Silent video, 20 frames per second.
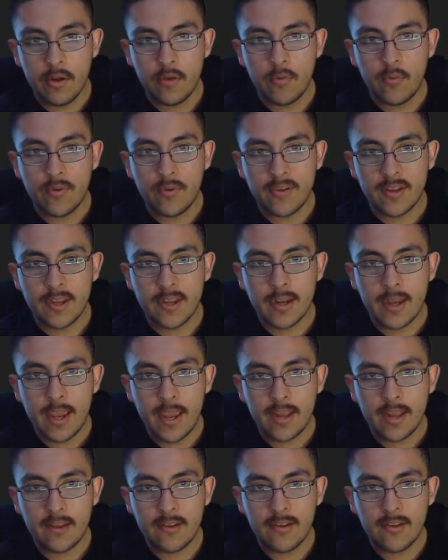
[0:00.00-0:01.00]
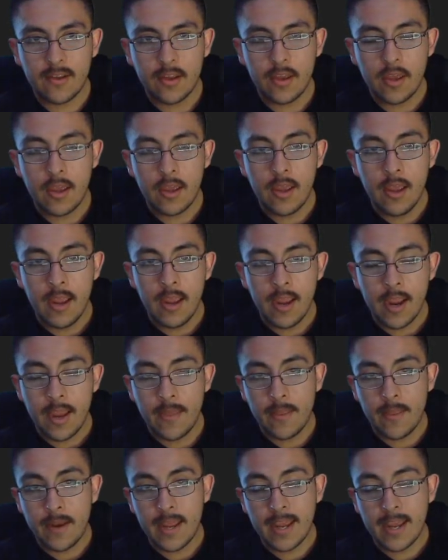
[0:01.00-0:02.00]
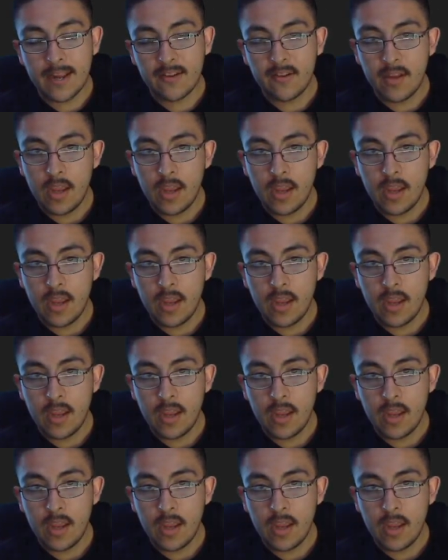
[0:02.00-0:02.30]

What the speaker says: Once again, x and then x.